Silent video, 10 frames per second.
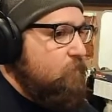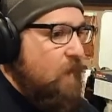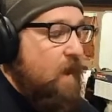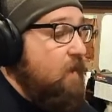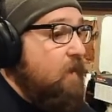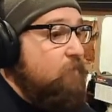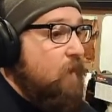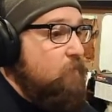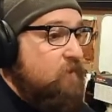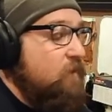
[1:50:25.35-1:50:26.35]

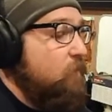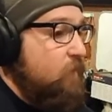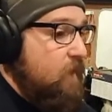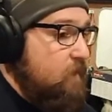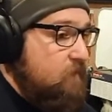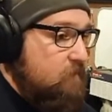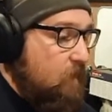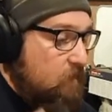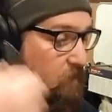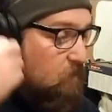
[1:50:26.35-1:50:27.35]
I'm terrible at
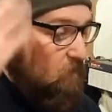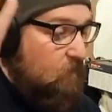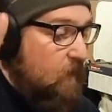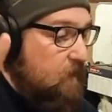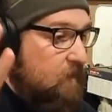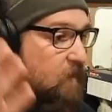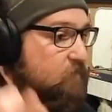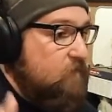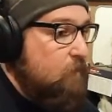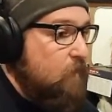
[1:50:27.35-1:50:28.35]
like dividing off
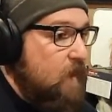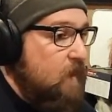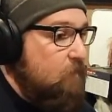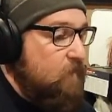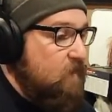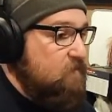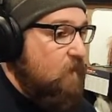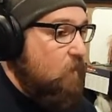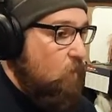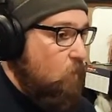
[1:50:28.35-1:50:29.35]
the top of my head, but that's
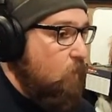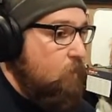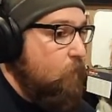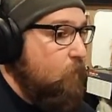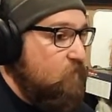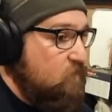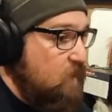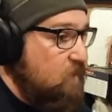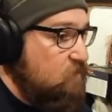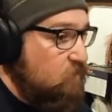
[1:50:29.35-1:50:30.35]
a horrible
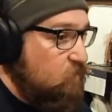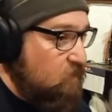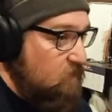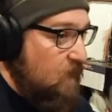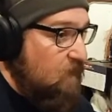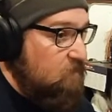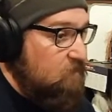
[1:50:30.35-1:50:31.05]
percentage of success.